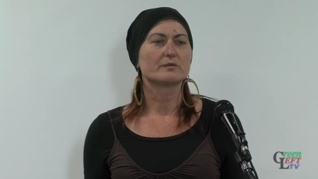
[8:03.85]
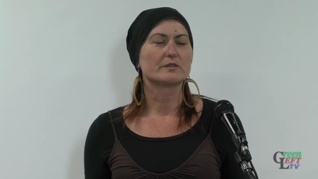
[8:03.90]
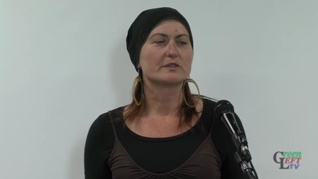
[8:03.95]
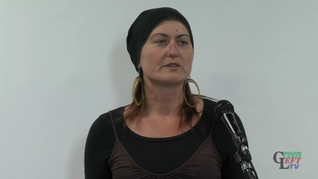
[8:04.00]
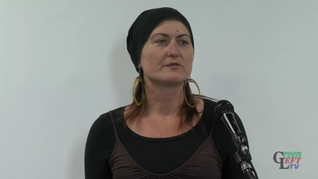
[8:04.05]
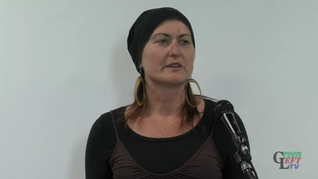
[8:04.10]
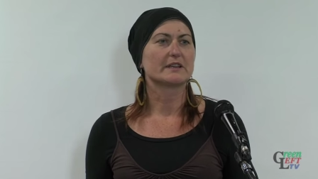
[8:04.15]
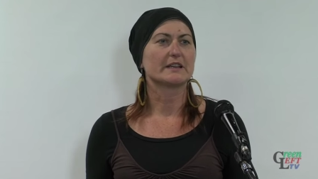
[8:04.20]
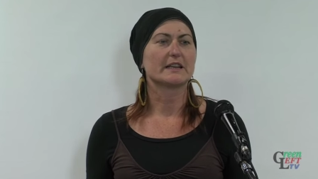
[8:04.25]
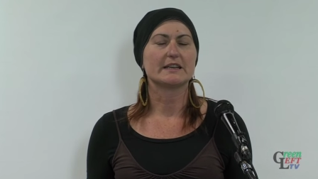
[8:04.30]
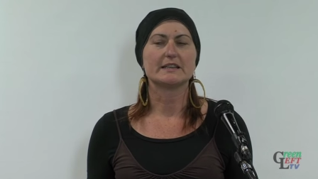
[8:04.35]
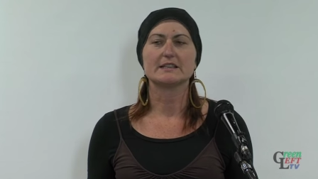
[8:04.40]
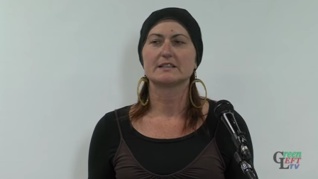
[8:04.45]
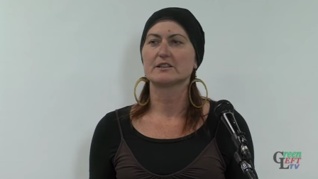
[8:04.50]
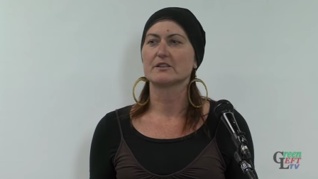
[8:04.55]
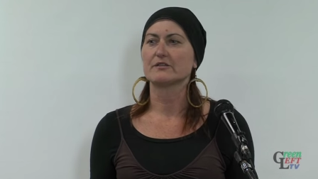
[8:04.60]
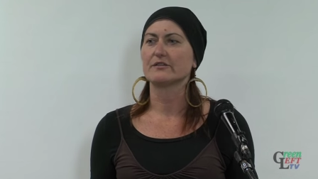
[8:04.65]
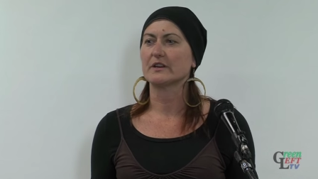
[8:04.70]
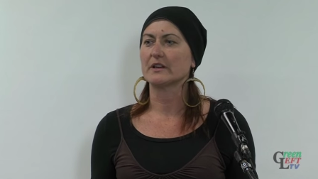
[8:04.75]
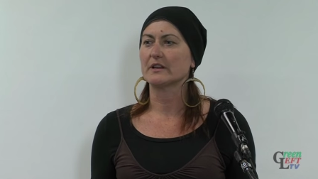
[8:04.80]
was
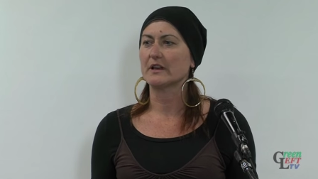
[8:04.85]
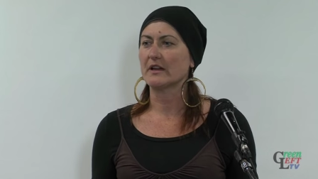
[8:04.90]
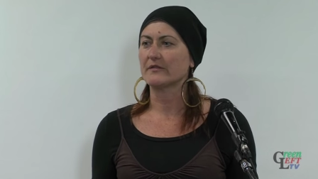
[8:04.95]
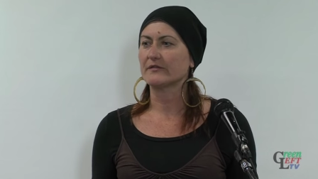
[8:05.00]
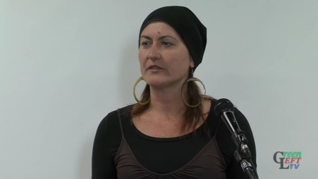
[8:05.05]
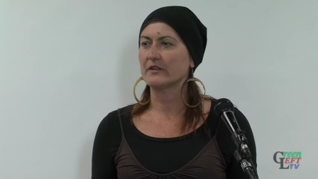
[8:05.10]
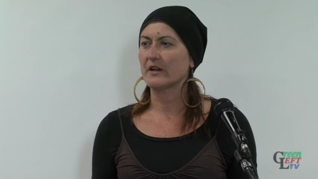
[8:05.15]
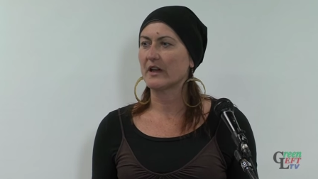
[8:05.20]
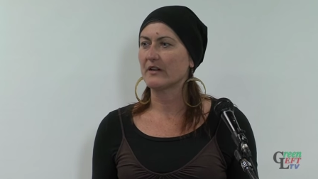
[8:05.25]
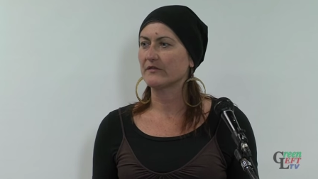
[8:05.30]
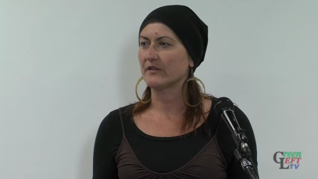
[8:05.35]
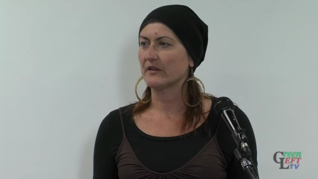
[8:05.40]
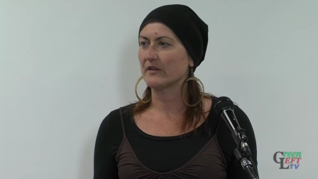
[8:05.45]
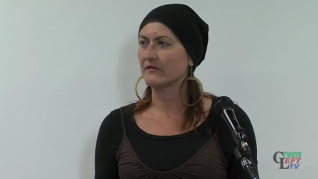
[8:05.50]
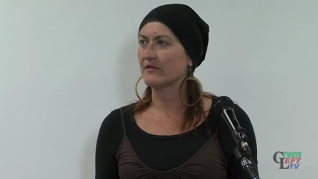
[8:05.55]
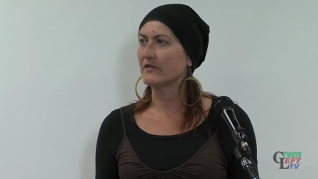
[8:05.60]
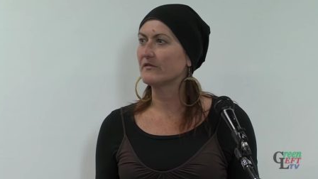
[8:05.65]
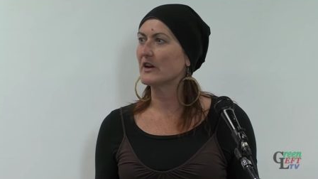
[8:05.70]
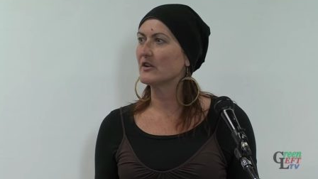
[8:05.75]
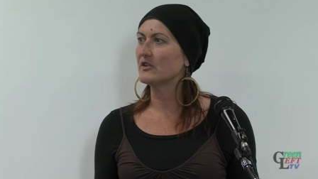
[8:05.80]
released of a, of a, of a,
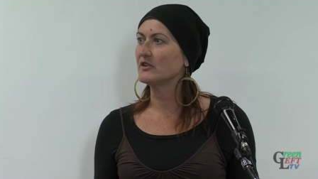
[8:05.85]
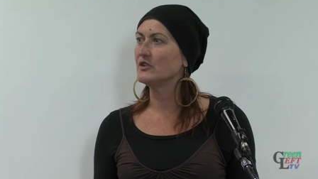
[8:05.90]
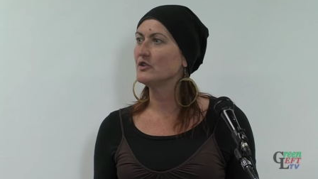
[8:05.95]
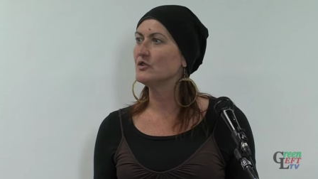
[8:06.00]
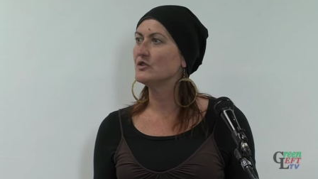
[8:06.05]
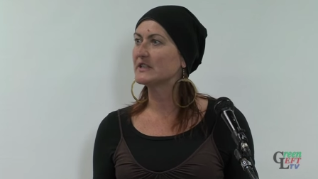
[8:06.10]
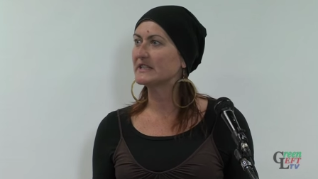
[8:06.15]
of a very new